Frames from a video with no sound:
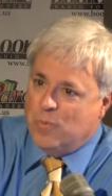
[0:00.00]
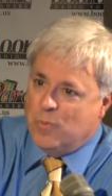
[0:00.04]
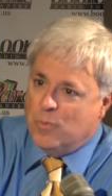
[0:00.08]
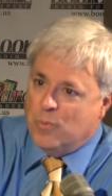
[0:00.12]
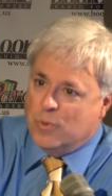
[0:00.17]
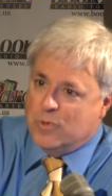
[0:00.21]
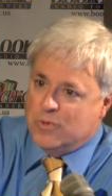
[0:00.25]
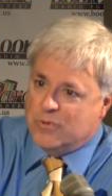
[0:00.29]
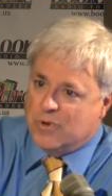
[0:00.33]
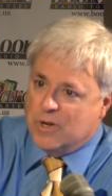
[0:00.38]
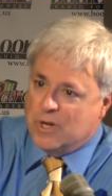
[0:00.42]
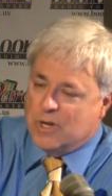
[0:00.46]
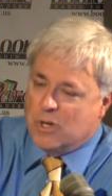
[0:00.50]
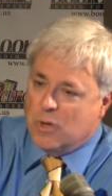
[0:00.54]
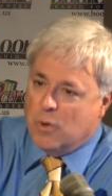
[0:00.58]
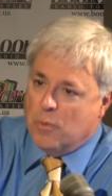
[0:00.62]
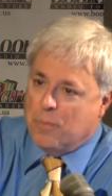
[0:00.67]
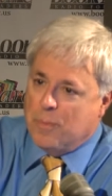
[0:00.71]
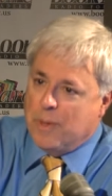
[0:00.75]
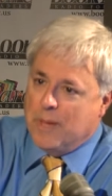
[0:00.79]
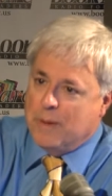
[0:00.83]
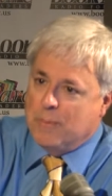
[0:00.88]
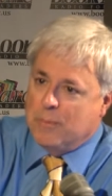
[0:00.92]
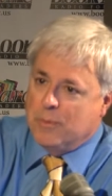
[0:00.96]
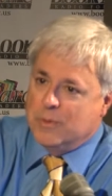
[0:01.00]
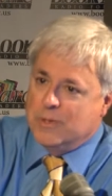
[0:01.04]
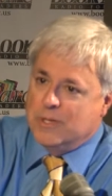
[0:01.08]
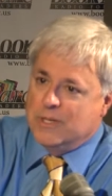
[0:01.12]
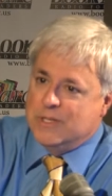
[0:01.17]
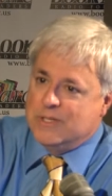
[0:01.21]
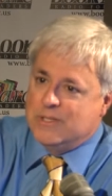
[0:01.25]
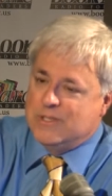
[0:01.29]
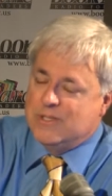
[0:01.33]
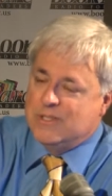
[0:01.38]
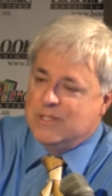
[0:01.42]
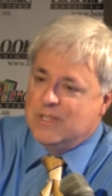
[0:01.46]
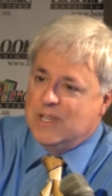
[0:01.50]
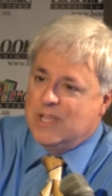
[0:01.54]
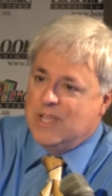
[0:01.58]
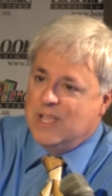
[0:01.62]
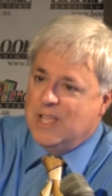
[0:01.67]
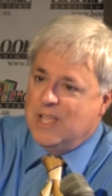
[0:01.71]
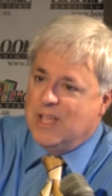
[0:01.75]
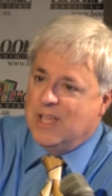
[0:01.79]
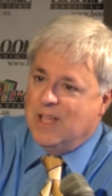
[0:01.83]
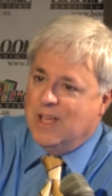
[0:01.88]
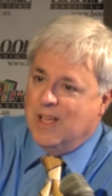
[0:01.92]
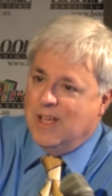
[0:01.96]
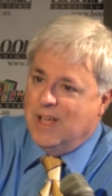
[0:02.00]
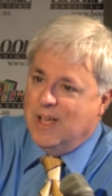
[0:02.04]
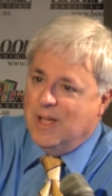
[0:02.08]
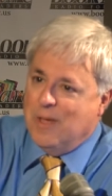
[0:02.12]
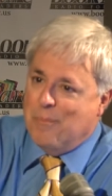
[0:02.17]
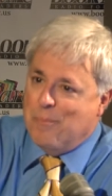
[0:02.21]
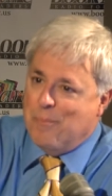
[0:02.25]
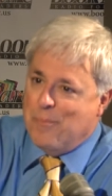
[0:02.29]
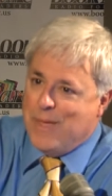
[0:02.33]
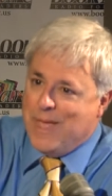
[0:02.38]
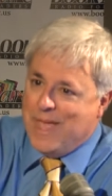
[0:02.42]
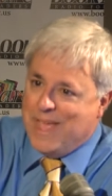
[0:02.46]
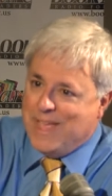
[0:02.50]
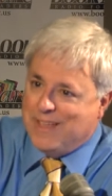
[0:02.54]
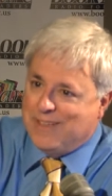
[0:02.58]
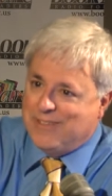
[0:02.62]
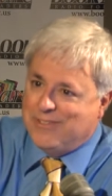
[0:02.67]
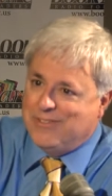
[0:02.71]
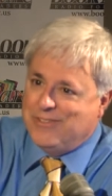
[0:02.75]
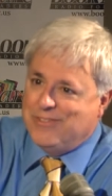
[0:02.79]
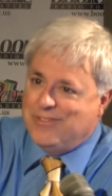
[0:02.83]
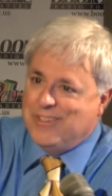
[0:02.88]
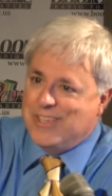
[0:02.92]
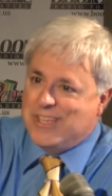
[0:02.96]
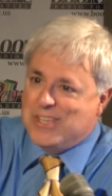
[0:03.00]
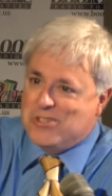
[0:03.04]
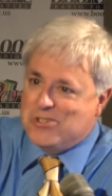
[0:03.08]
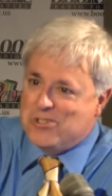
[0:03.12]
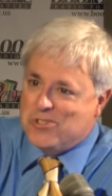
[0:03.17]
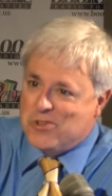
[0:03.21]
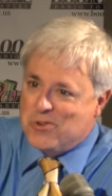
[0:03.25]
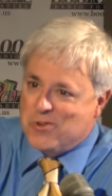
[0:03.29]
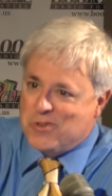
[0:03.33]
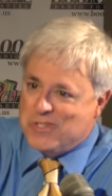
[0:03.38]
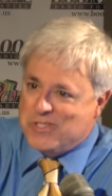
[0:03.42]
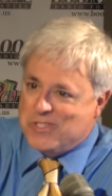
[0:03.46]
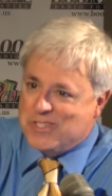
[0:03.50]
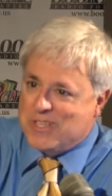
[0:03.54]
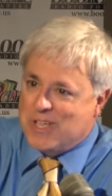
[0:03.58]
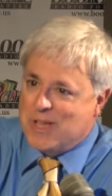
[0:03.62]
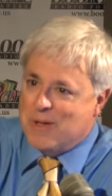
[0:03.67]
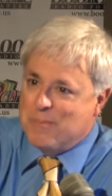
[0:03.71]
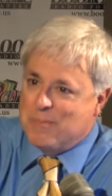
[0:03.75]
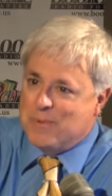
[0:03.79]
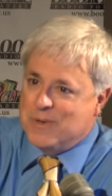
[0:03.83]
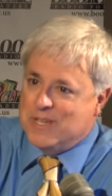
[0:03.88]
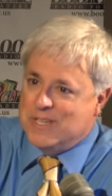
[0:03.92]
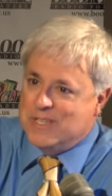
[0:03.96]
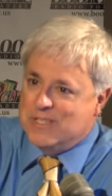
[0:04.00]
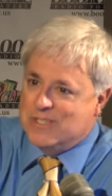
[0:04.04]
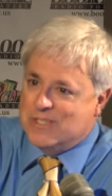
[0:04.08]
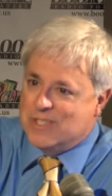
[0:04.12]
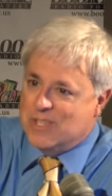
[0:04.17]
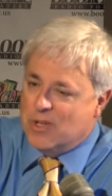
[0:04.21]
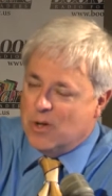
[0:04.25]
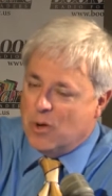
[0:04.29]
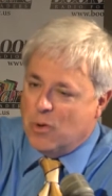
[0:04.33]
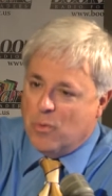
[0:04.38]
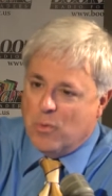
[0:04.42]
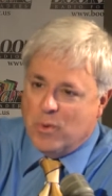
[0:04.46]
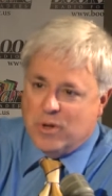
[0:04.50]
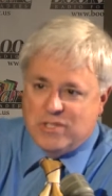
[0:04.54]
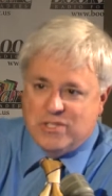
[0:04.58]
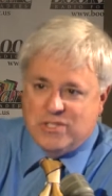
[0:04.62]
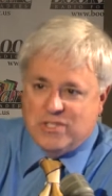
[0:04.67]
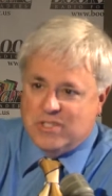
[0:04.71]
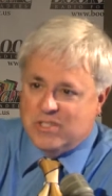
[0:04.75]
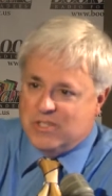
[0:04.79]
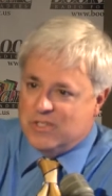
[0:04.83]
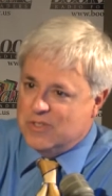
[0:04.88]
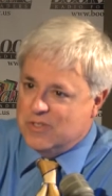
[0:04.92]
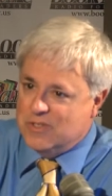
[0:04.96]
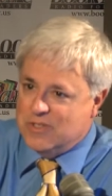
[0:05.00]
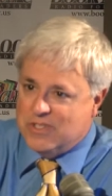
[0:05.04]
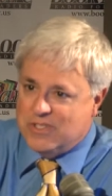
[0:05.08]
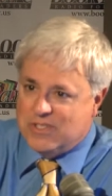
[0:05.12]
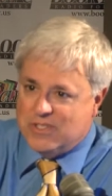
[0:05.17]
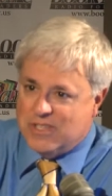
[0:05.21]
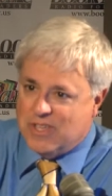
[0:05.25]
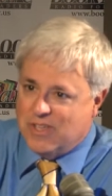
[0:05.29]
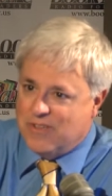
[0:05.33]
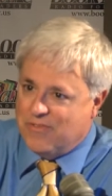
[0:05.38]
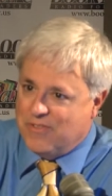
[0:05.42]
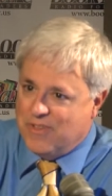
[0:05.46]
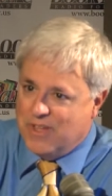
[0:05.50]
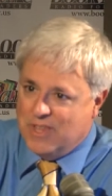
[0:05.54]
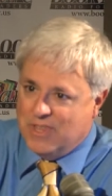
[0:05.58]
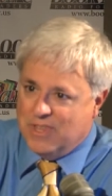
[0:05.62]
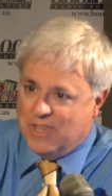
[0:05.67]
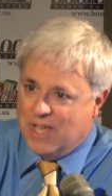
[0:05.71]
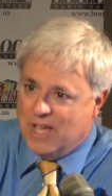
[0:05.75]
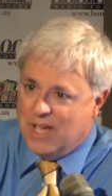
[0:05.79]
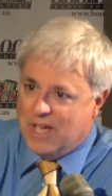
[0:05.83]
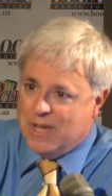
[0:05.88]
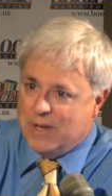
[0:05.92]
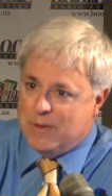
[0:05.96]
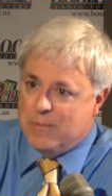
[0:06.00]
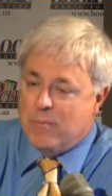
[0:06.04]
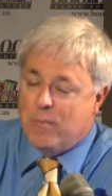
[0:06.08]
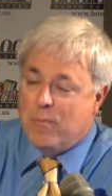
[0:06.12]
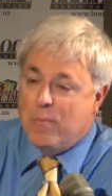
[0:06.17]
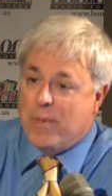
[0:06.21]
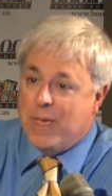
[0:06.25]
we're trying to go paperless uh, banks, insurance companies, they all want you to do this stuff online,